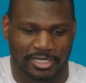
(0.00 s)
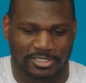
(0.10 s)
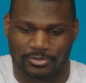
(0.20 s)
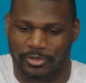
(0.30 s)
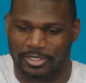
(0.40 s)
I
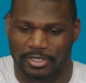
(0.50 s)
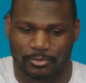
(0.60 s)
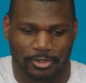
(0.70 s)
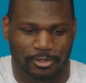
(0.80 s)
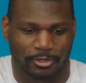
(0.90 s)
just go out there and
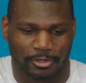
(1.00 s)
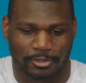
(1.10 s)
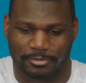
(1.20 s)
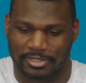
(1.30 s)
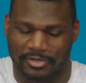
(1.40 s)
work
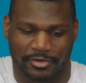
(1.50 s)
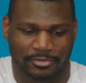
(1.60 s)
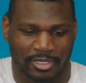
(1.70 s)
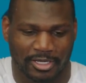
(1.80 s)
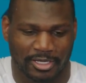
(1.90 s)
hard, give
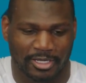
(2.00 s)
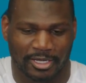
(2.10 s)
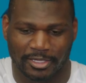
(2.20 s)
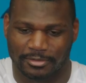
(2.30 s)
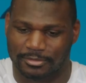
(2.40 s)
everything I
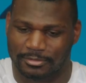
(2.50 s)
got,